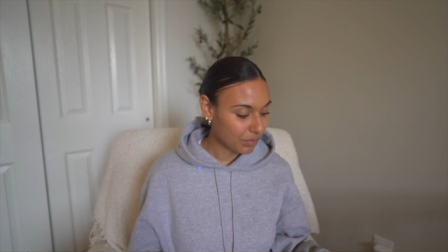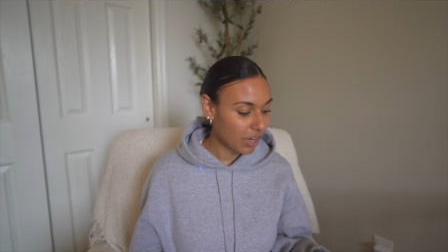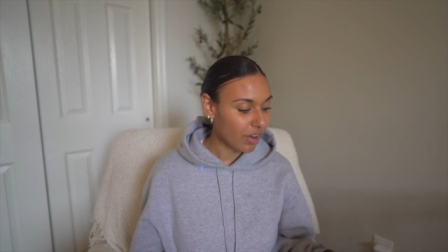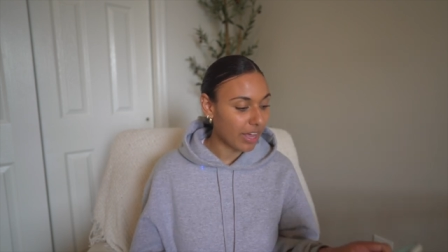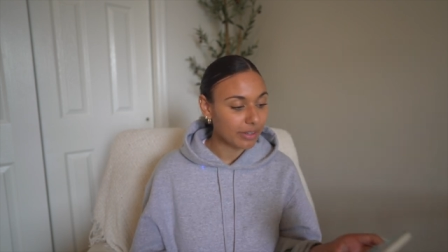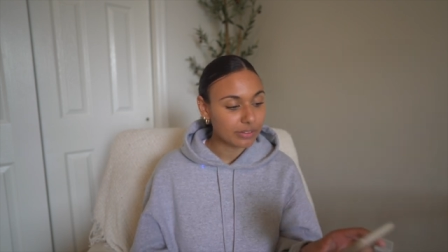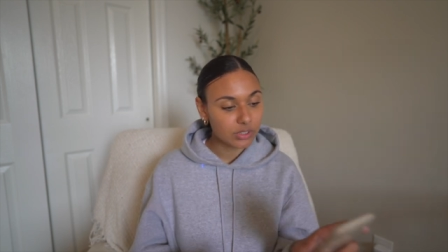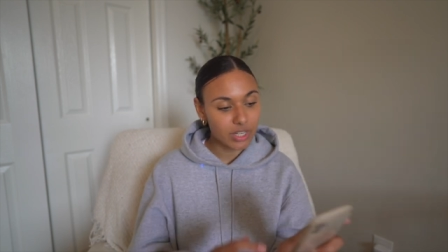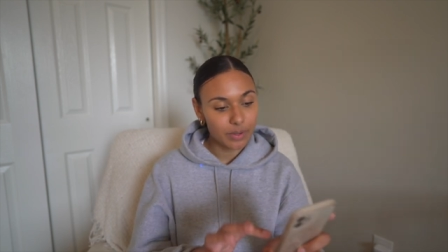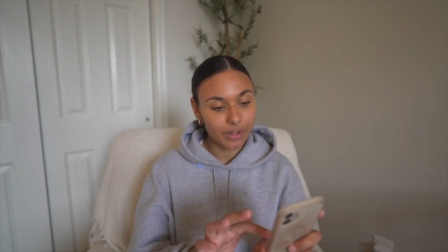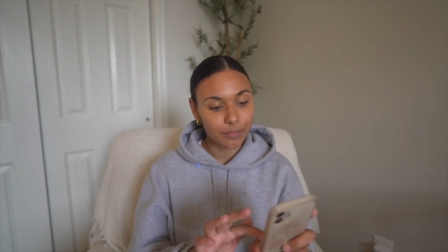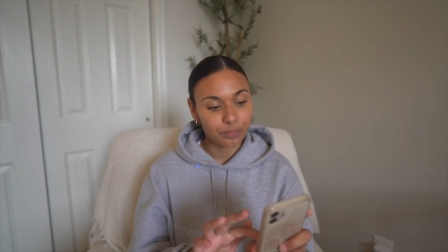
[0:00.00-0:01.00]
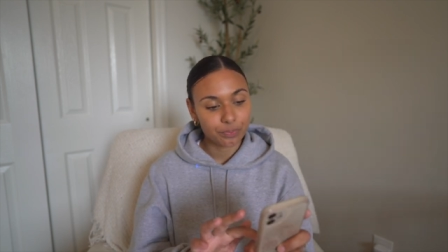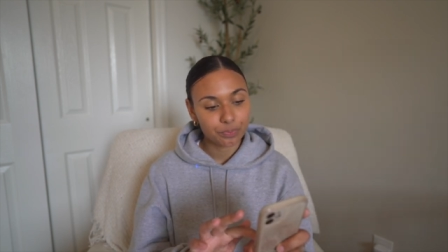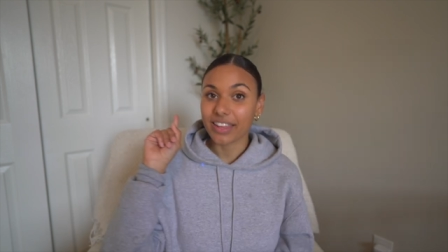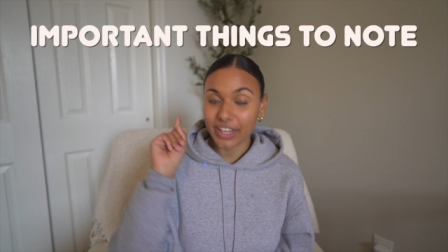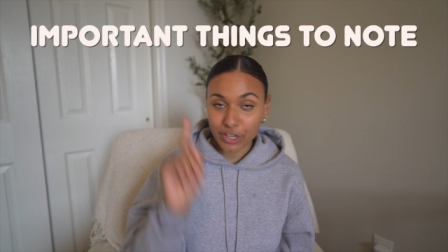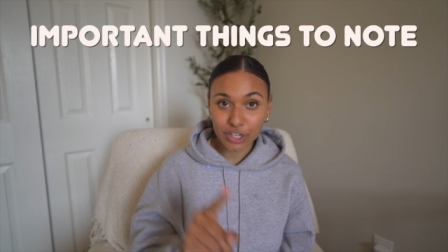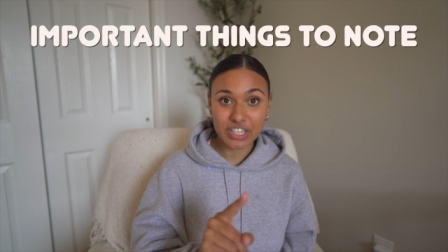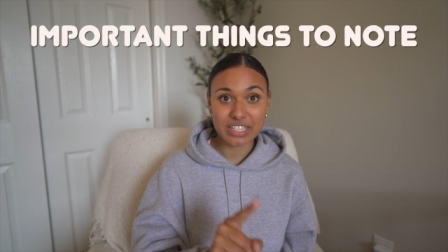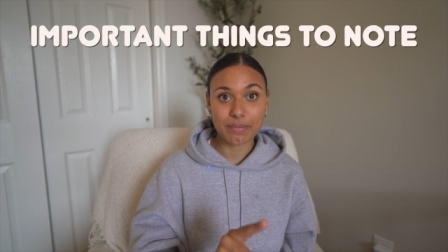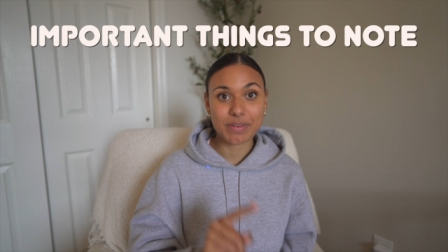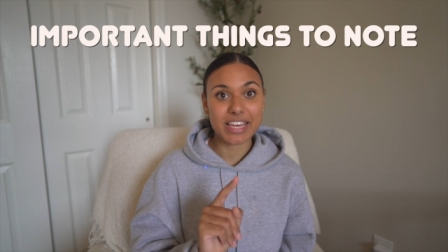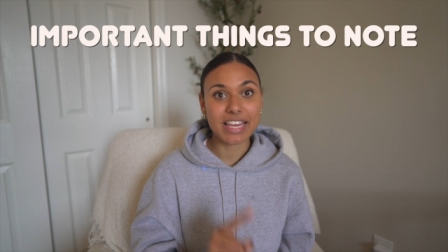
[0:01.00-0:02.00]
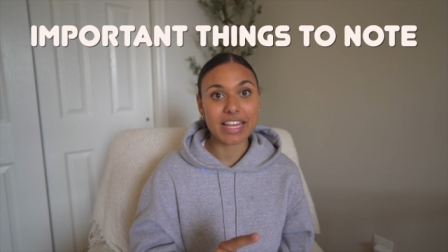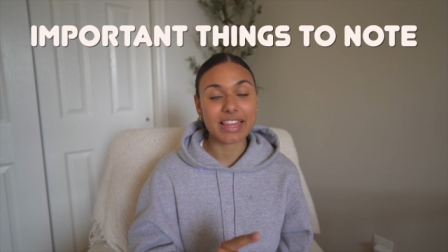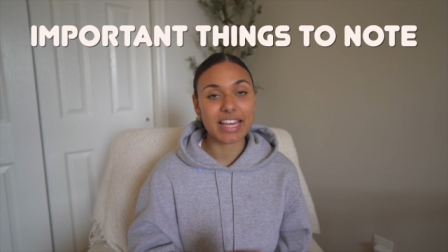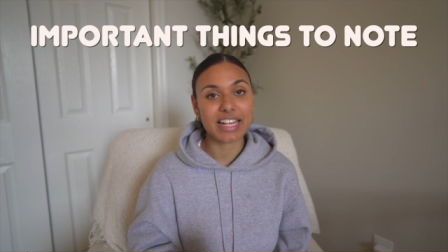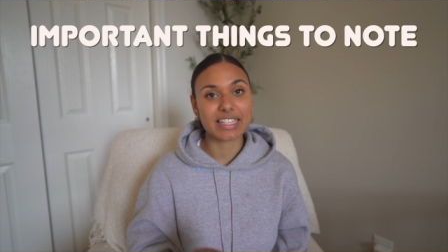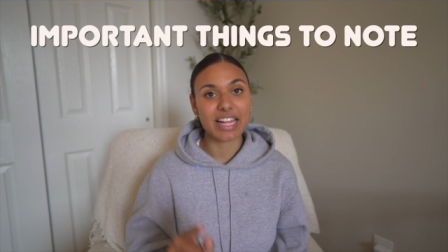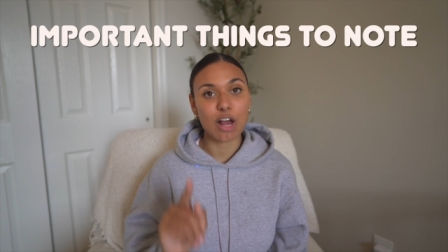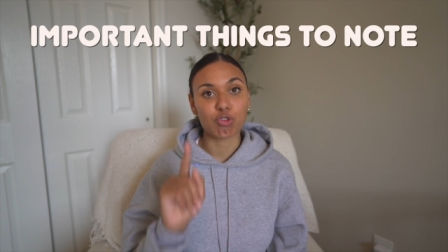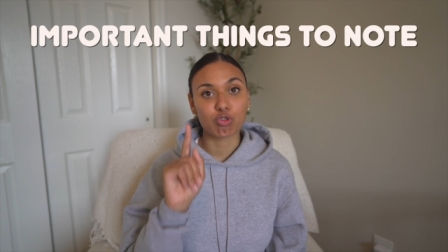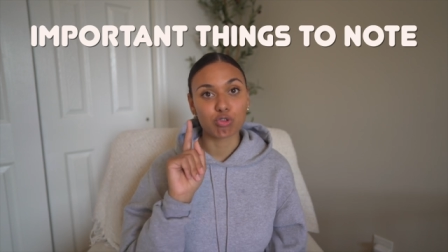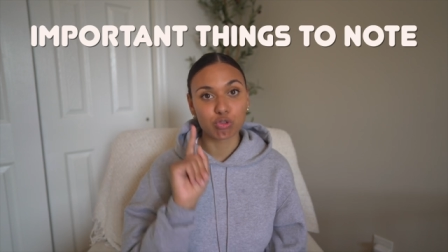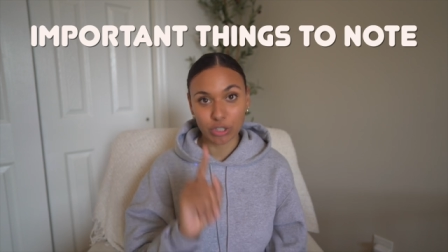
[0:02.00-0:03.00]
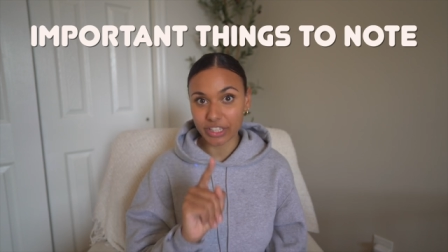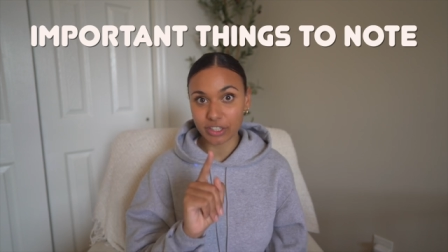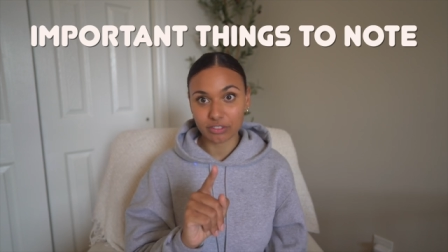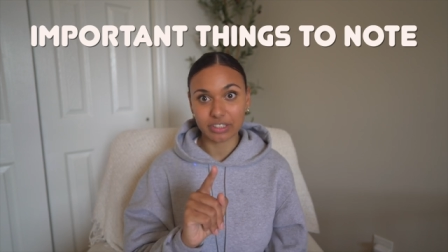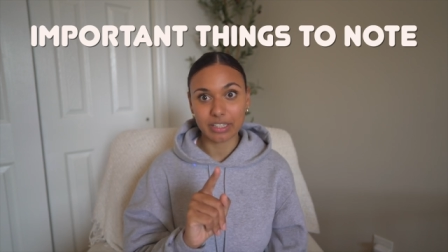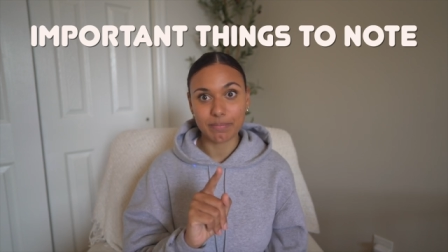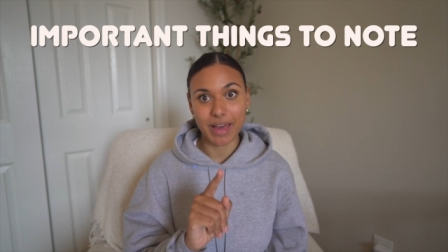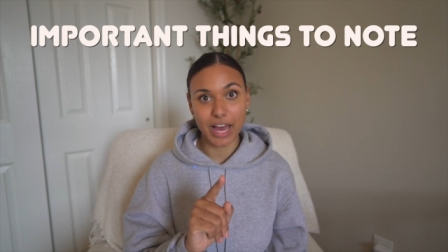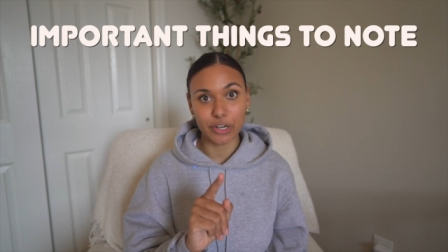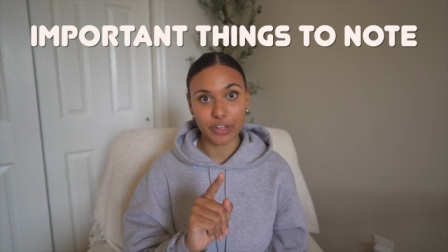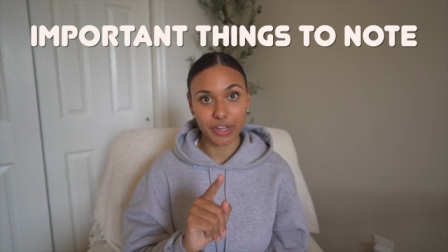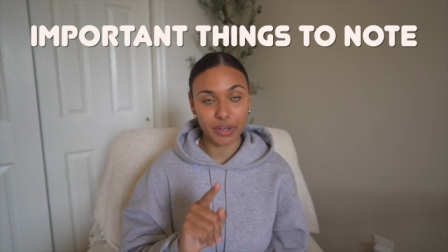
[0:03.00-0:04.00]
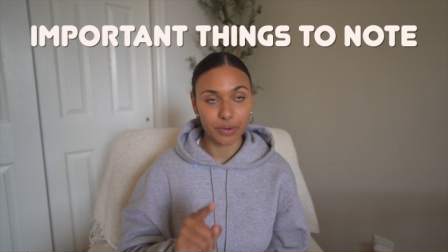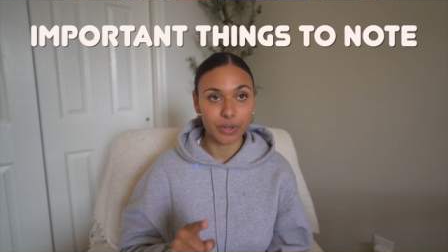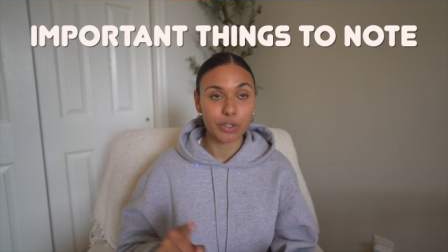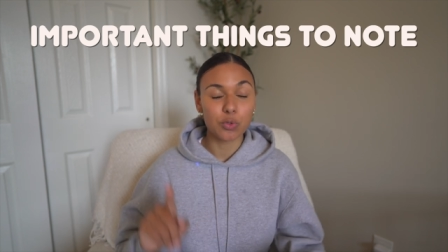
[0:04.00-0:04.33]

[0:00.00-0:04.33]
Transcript: Okay, so anyway, here are some key things that really, really matter though.